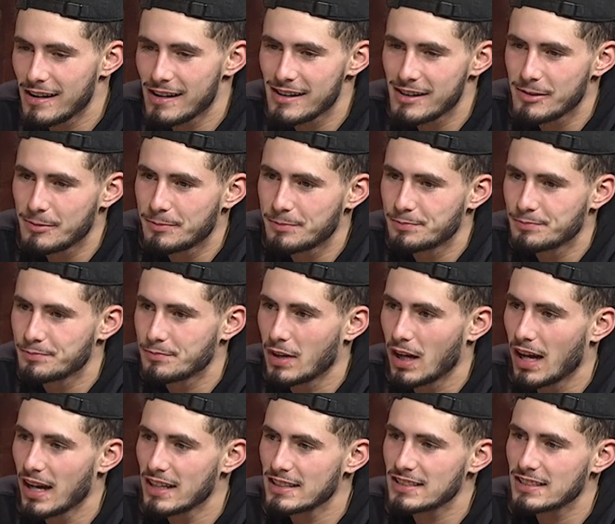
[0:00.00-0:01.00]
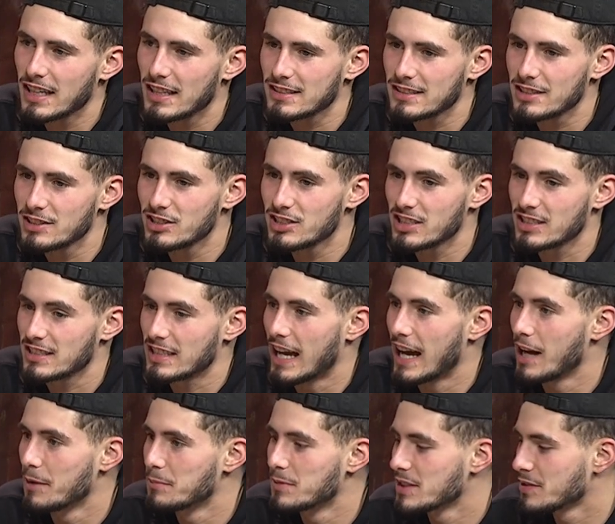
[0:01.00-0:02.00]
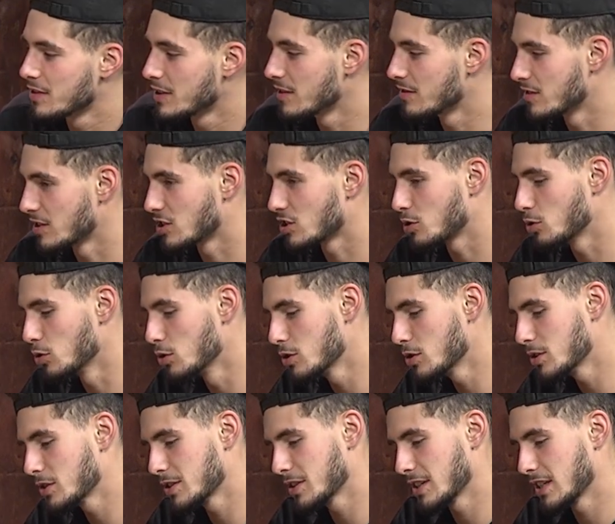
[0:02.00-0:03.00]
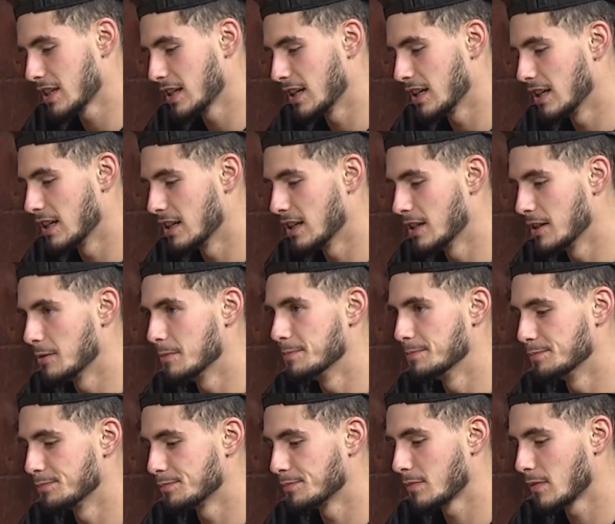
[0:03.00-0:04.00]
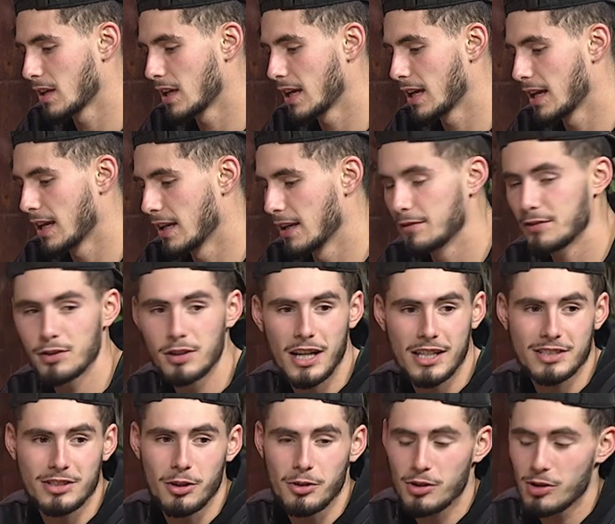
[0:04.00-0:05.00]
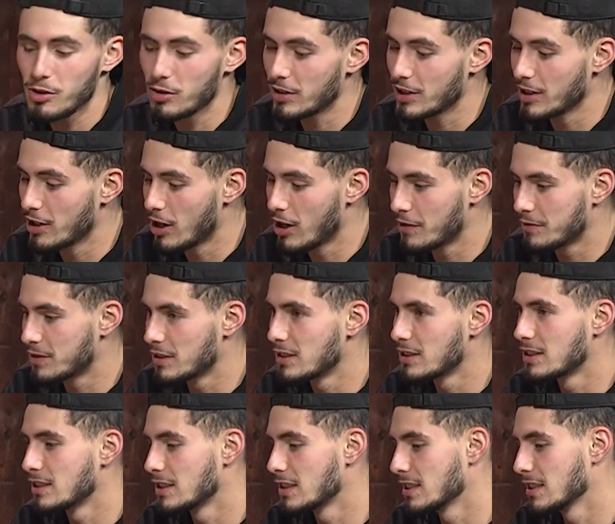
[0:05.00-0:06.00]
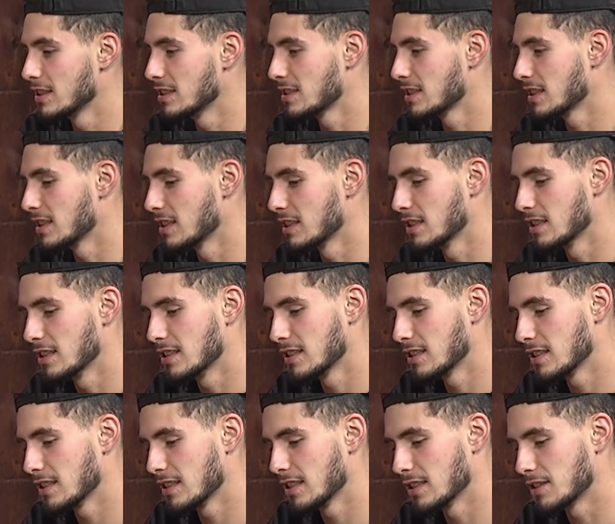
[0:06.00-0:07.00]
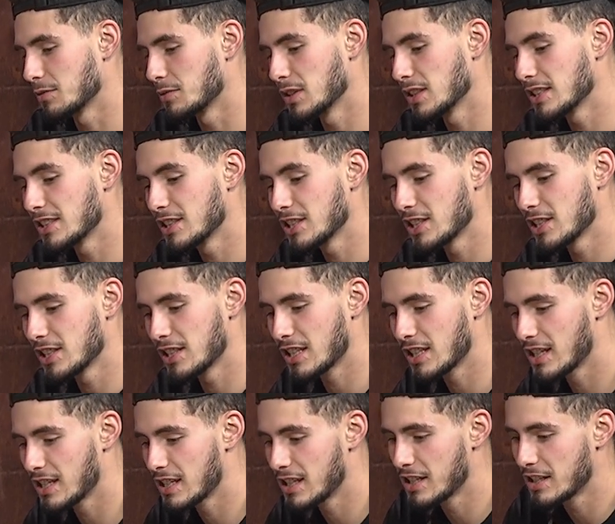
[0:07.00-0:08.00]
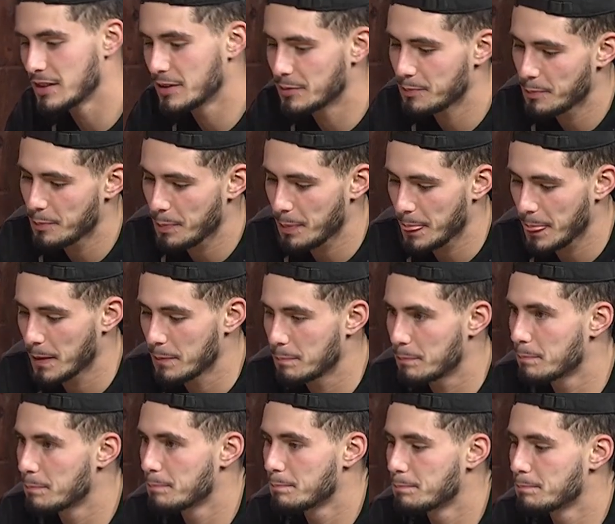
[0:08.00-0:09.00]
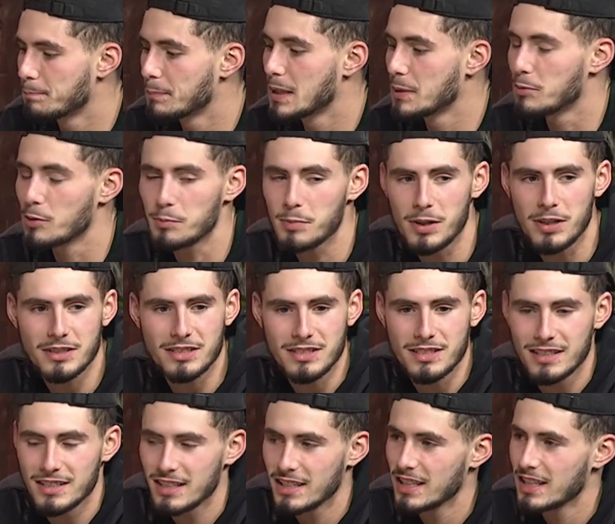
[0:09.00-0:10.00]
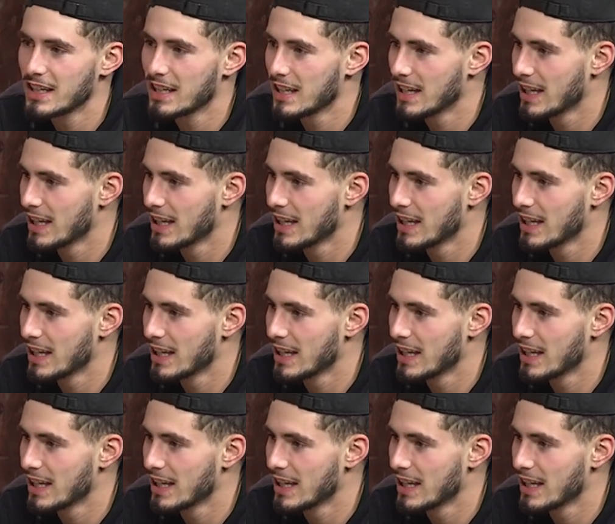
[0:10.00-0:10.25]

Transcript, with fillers: Um, honestly, I think it was just the atmosphere of the school. Um, and if you guys know Corey Offer, he's a he's a really good uh, people person.